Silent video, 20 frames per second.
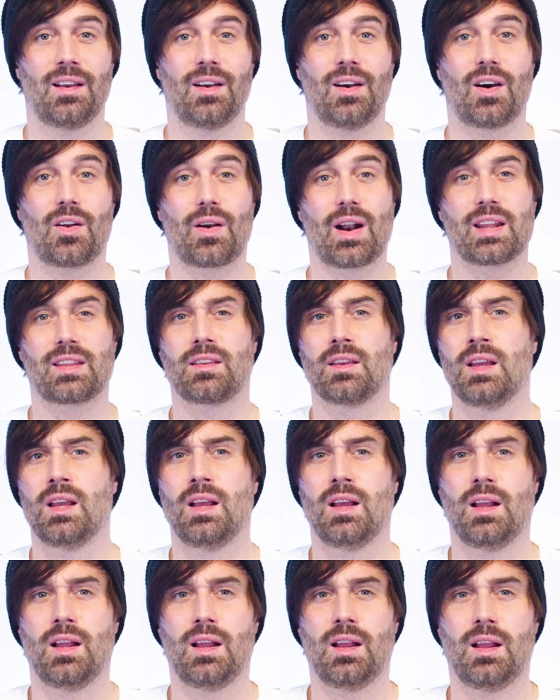Alright,
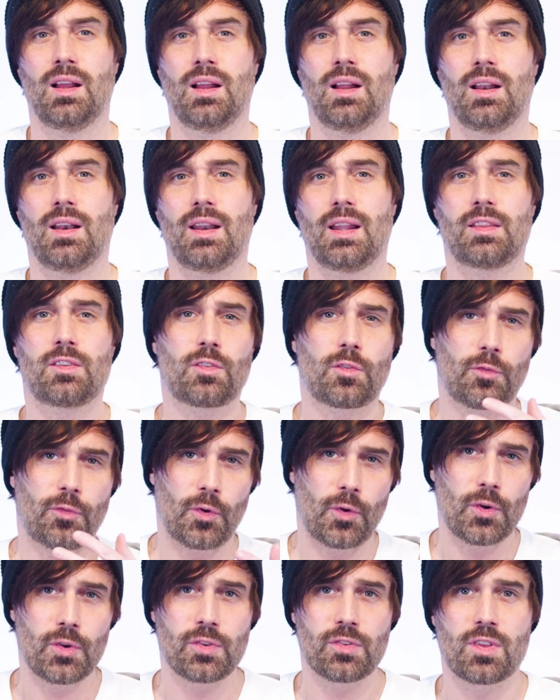let's
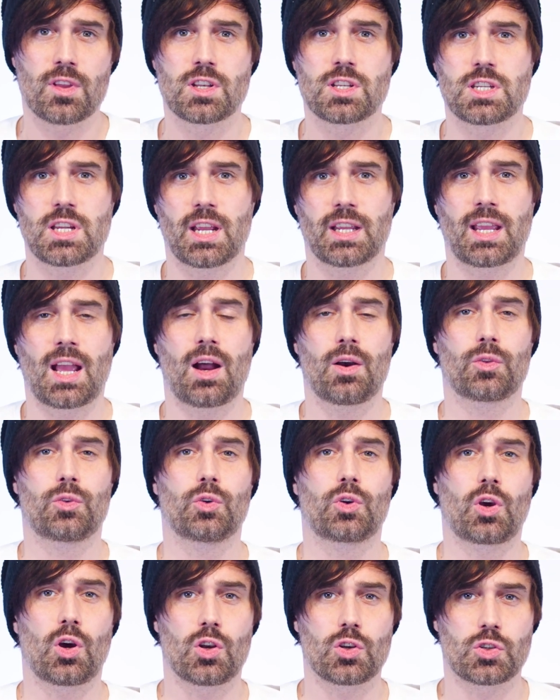first check how to
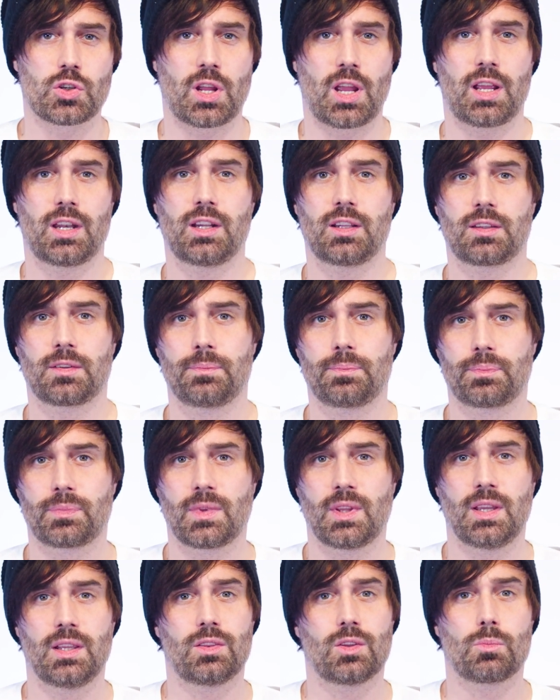conjugate it.
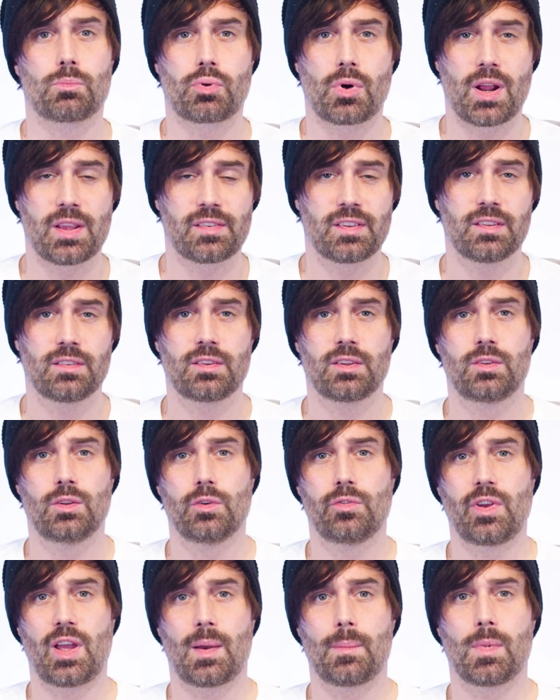In the present,
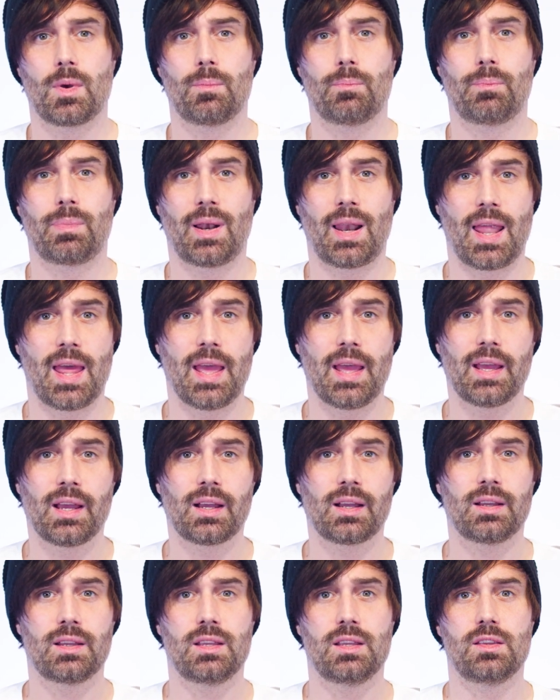the verb plaire
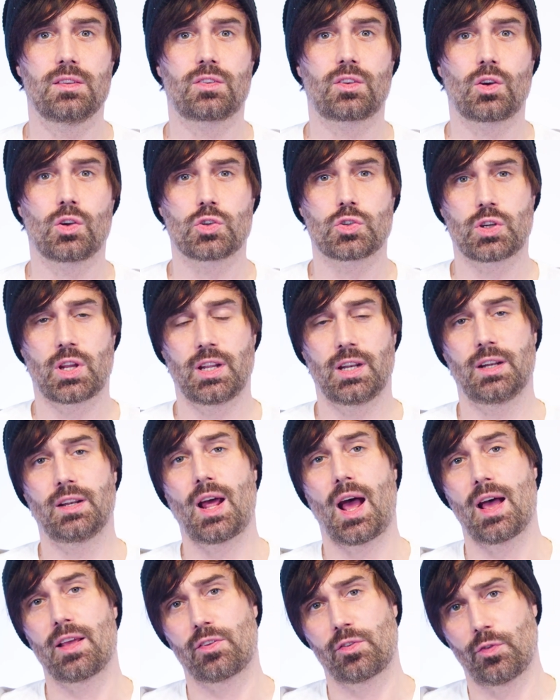is
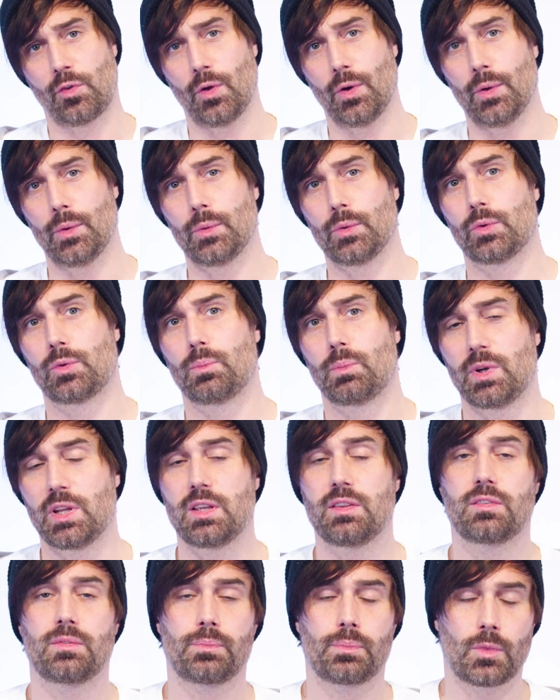conjugated as follows.
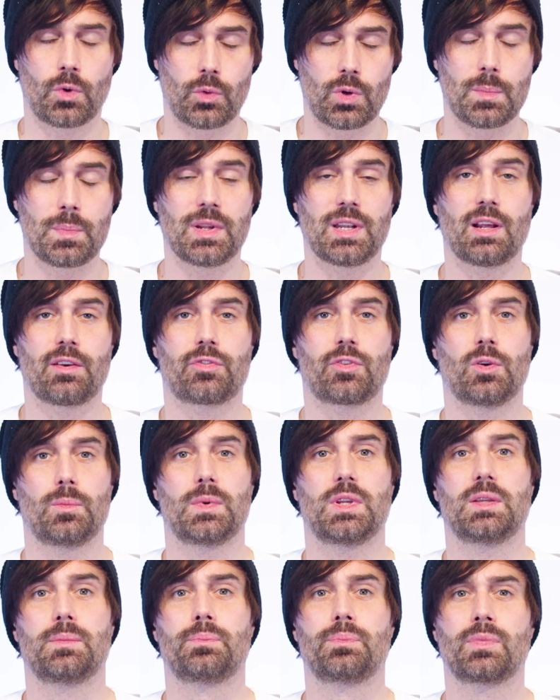Please repeat after
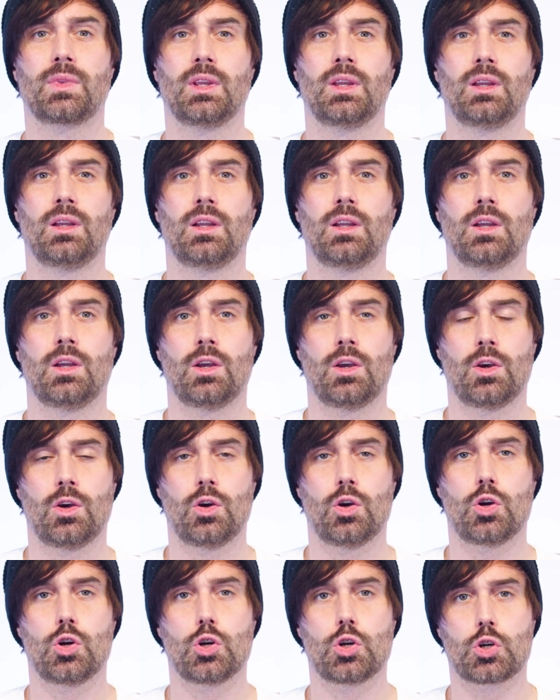me.
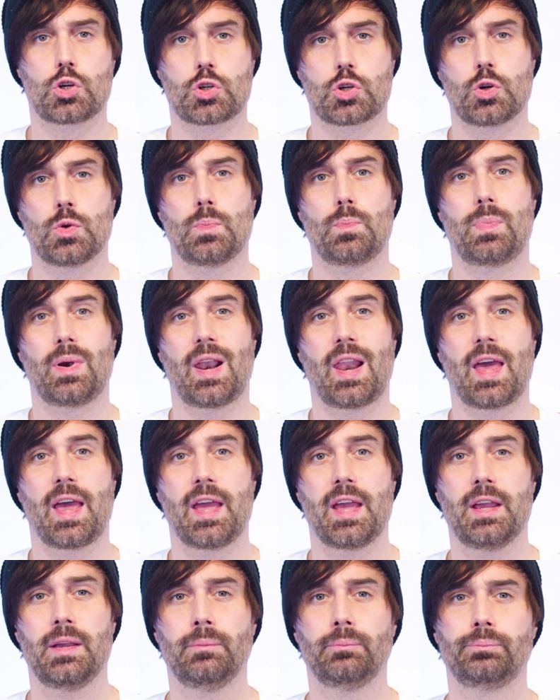Je
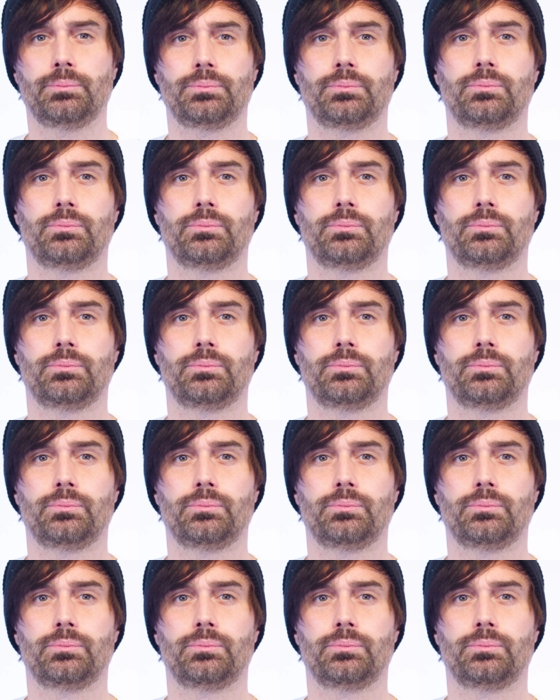plais,